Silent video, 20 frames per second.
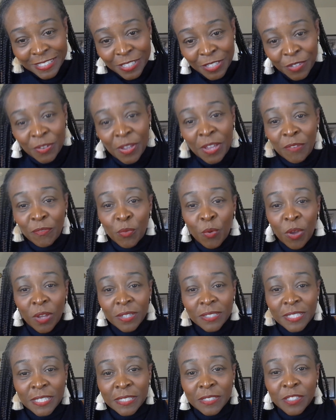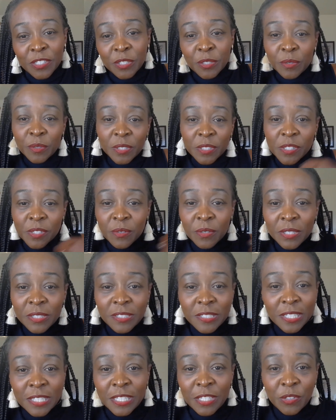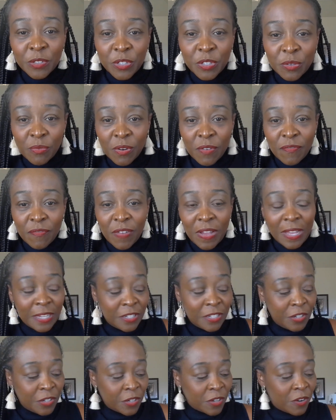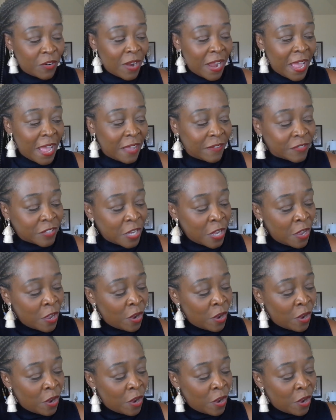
You have walked into it, so continue to refine your craft,